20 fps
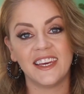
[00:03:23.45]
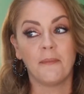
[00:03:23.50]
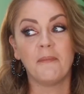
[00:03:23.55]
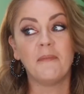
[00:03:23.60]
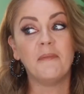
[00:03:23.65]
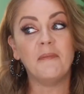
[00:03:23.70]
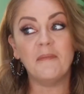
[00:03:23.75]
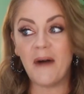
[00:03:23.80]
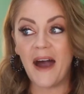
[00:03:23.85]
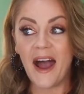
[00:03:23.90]

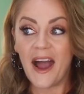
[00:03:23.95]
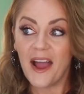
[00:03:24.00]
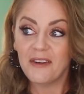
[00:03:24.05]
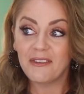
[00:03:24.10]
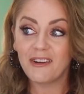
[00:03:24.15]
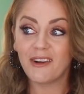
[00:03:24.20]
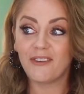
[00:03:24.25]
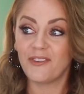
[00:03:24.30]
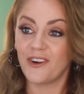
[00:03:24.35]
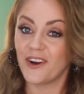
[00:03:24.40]
my
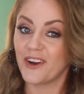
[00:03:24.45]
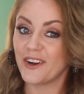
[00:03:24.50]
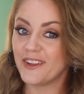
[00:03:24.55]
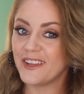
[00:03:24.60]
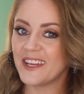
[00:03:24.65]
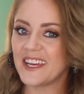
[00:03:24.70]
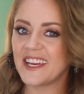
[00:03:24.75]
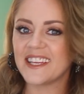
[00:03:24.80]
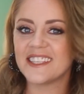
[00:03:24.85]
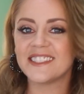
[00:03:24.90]
referral
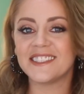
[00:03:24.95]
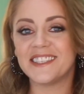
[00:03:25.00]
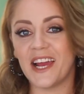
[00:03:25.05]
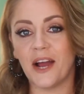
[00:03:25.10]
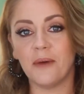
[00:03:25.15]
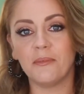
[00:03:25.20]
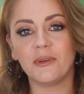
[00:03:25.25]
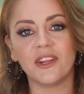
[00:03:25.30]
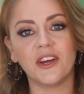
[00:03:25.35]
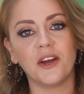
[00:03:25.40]
link is
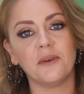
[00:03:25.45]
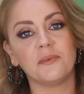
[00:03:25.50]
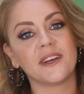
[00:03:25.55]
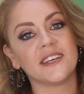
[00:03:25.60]
down below